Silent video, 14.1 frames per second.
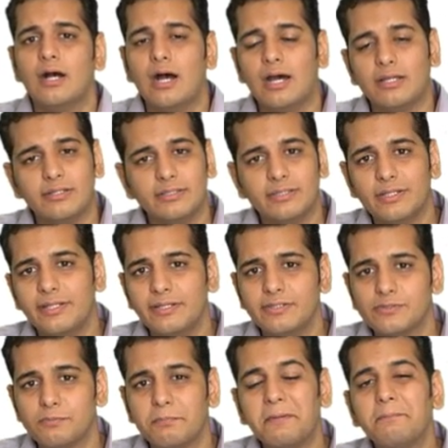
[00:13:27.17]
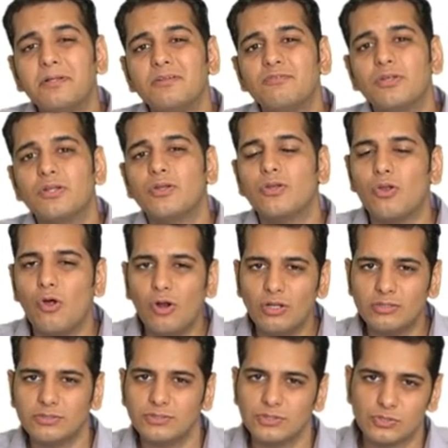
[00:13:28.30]
are increased, people will
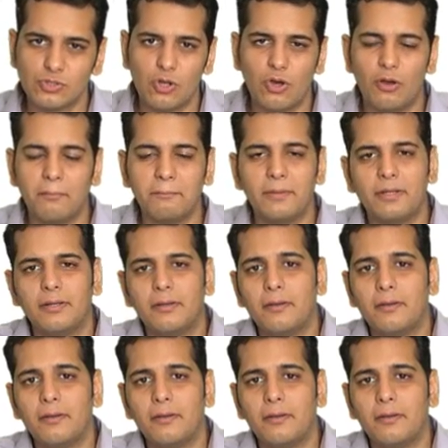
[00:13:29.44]
not stop